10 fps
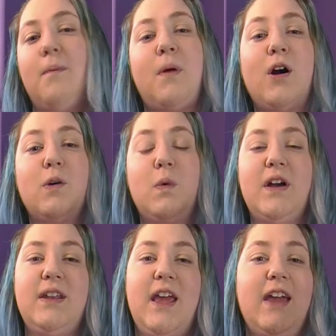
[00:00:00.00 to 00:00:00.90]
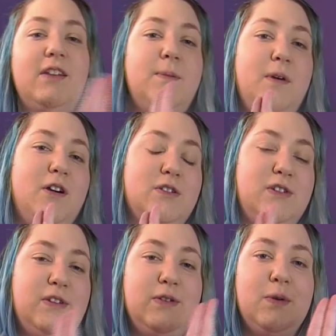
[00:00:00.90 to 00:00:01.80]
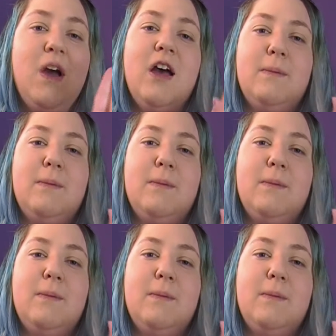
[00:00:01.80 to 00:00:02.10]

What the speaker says: a part 1 and a part 2,